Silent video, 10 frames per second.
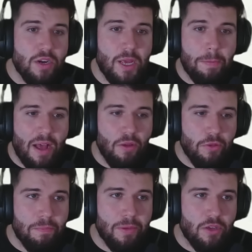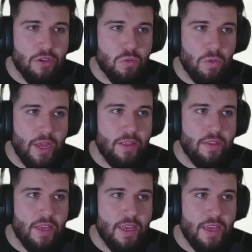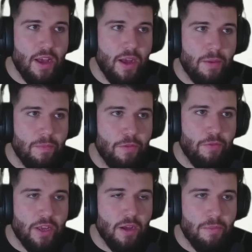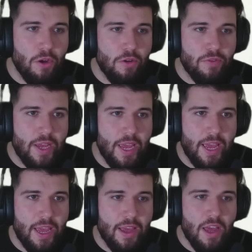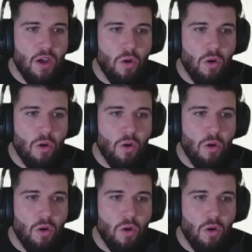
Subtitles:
really about them, because in the if we come over here,